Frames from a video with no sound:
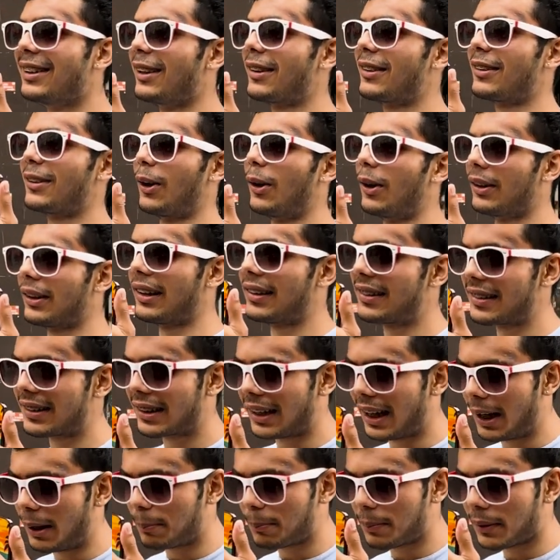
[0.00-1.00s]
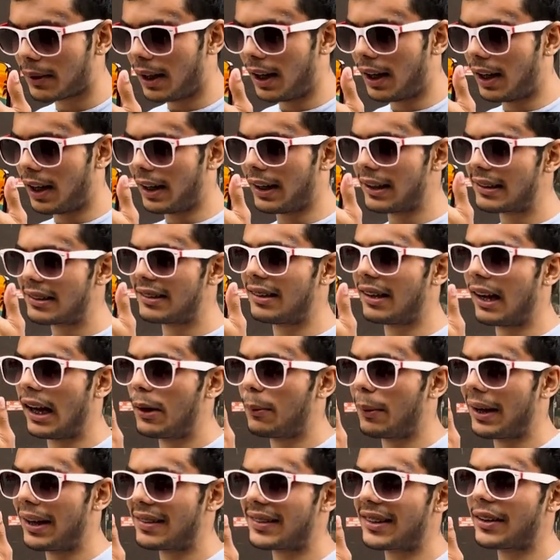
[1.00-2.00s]
So pretty
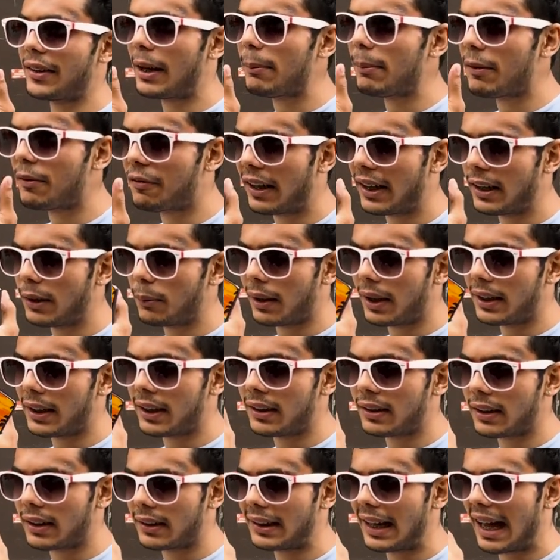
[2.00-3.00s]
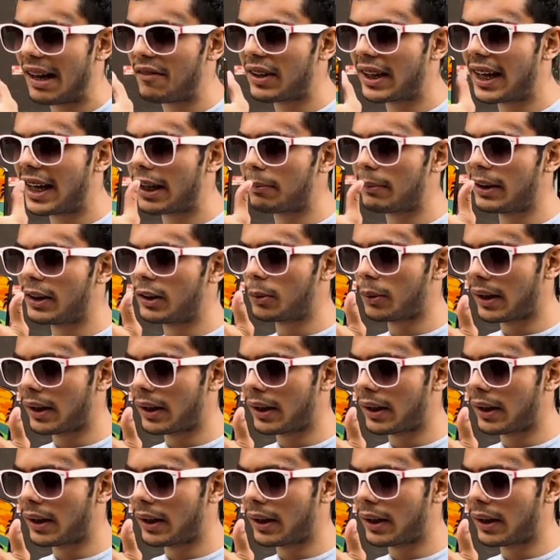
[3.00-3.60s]
underwhelming end to the whole experience.